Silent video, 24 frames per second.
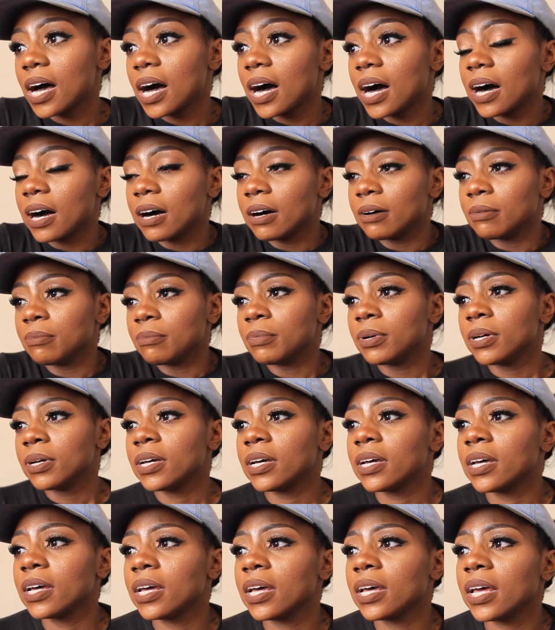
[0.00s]

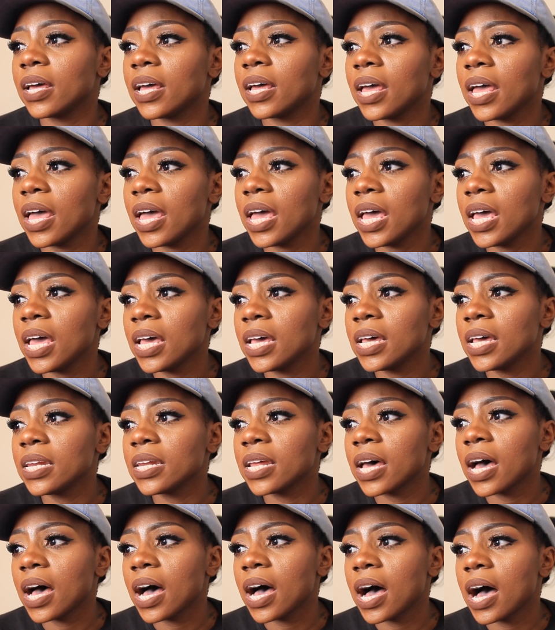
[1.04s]

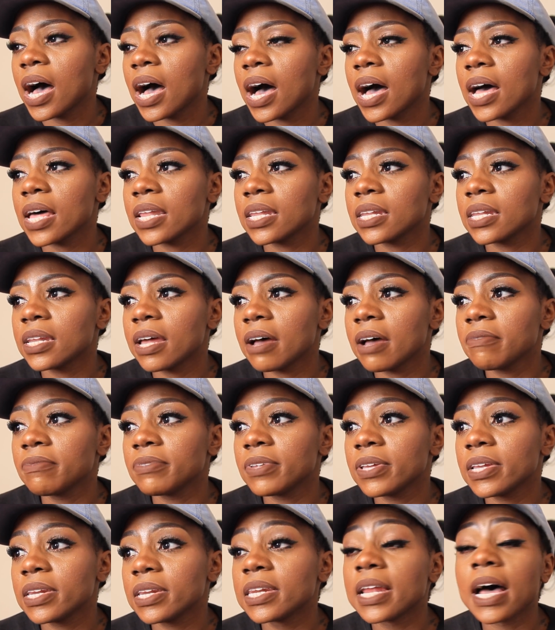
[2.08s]
And I
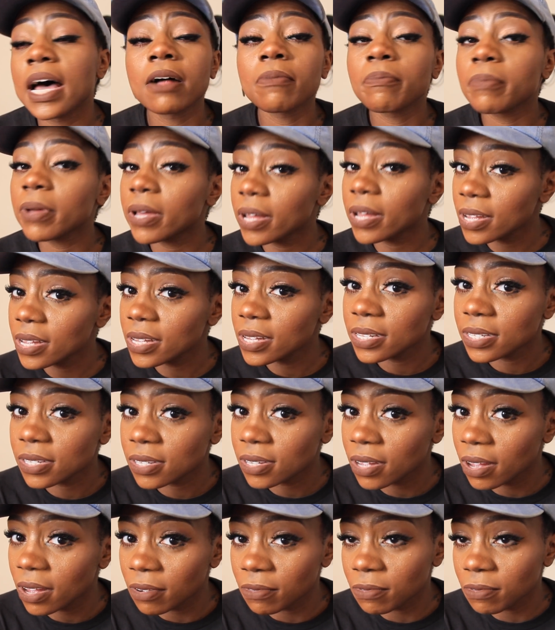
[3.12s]
left it not
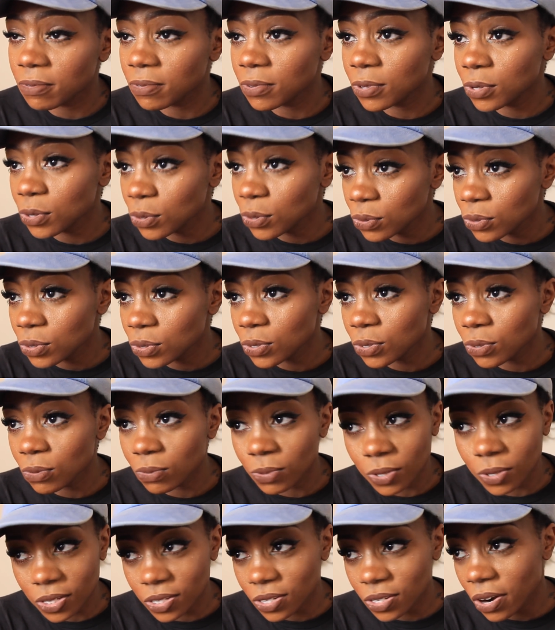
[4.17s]
because of
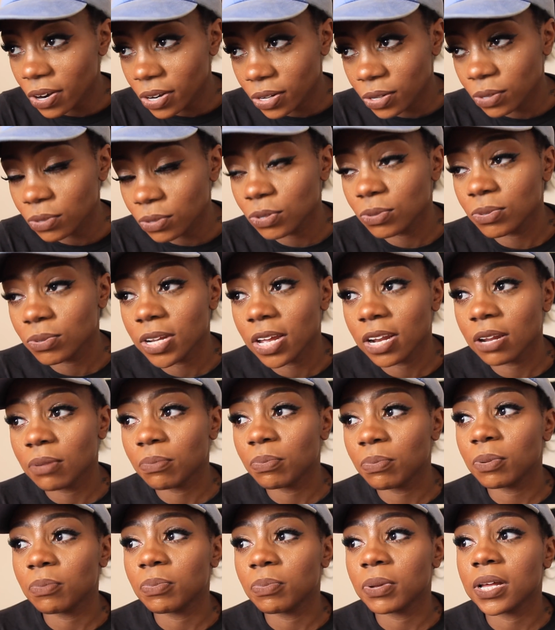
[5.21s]
YouTube, to start a YouTube channel,
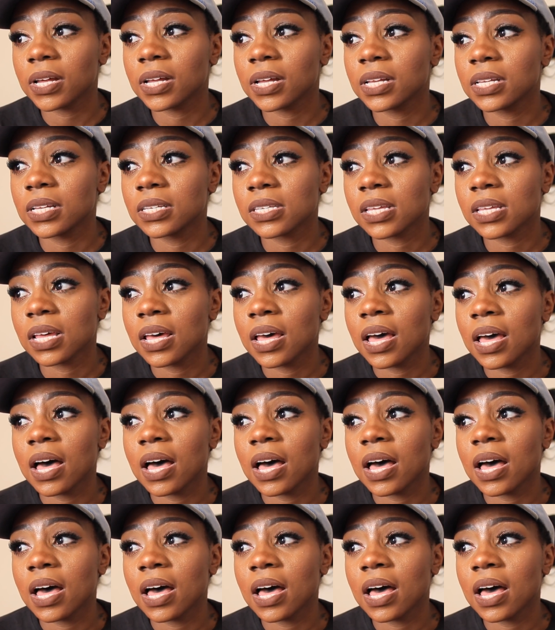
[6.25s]
but because